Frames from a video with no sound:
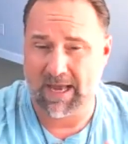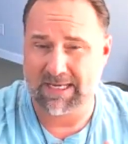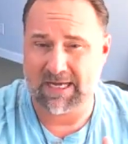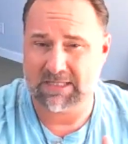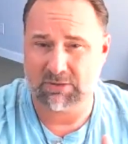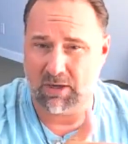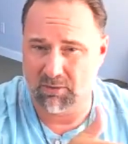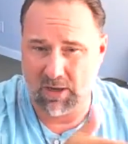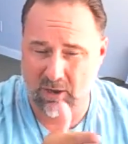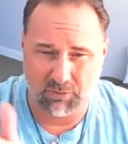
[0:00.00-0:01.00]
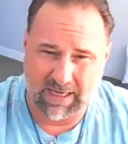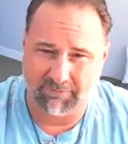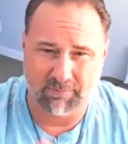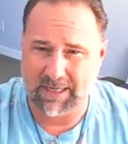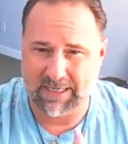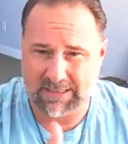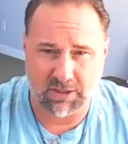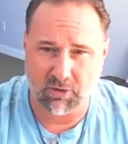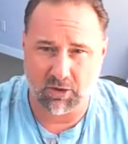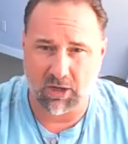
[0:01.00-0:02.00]
past high school, I don't, I don't, think everybody needs
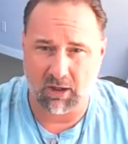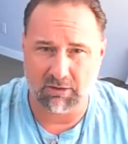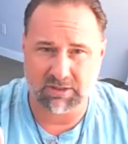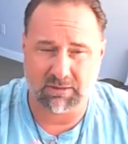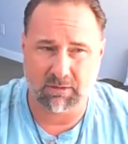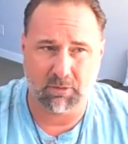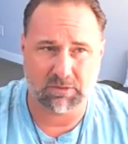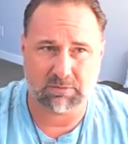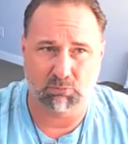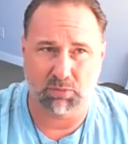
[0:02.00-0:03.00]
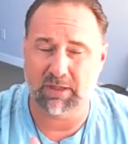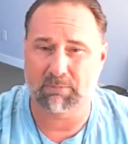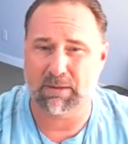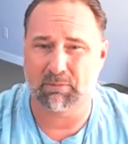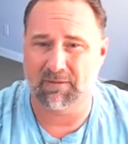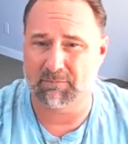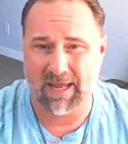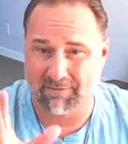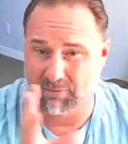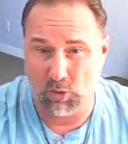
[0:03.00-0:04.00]
to go to college. Some of the most brilliant people I've met
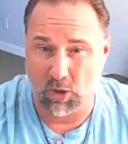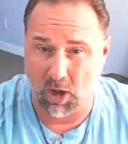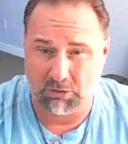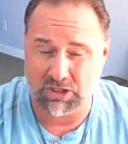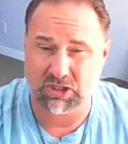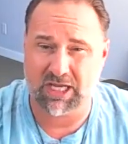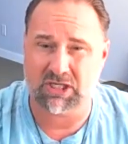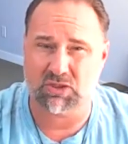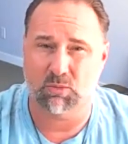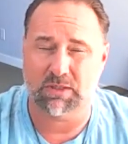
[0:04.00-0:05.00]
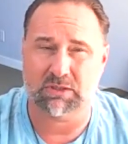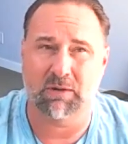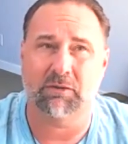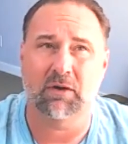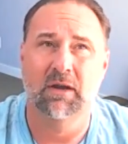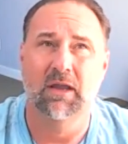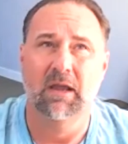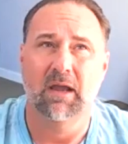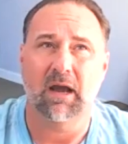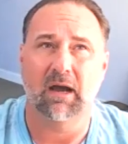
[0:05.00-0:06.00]
have no college education whatsoever.
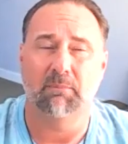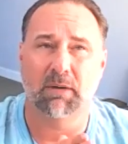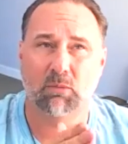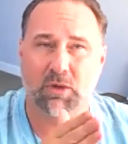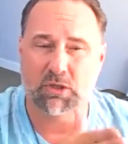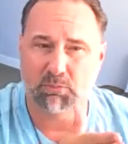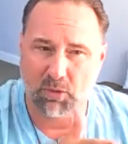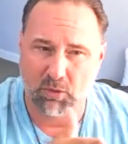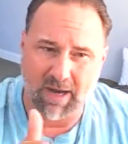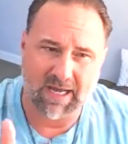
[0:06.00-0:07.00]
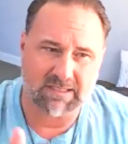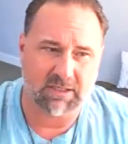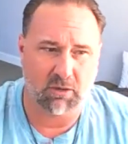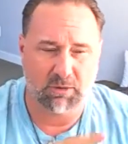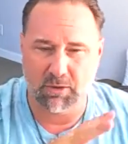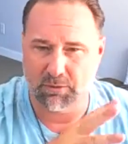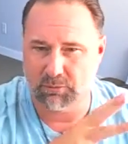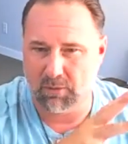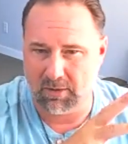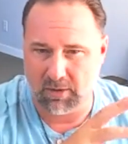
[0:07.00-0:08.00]
Uh, but when you progress, you know, we go
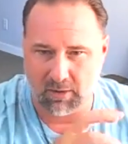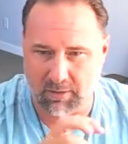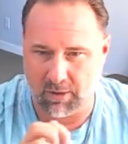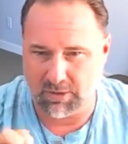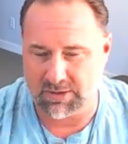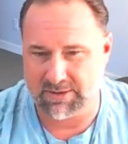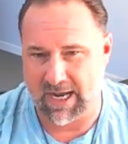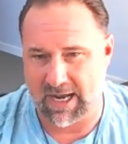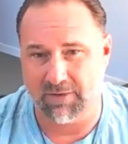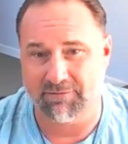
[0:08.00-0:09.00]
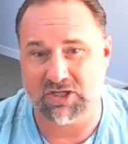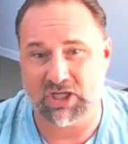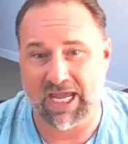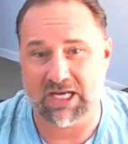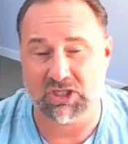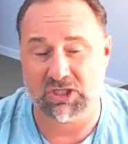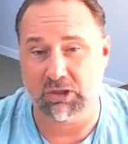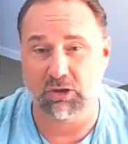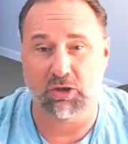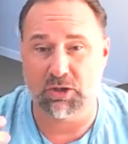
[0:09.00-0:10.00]
through our, our, our, standard of education to
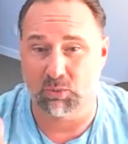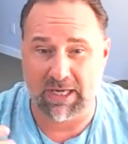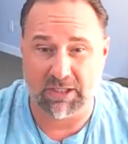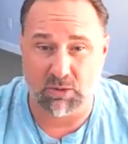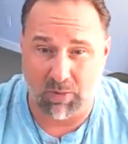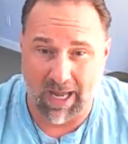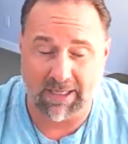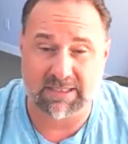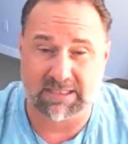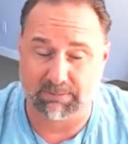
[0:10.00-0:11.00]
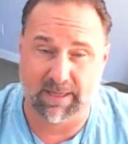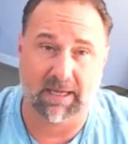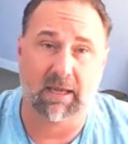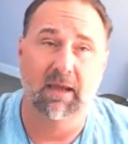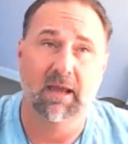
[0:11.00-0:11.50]
learn to read, to write, to speak.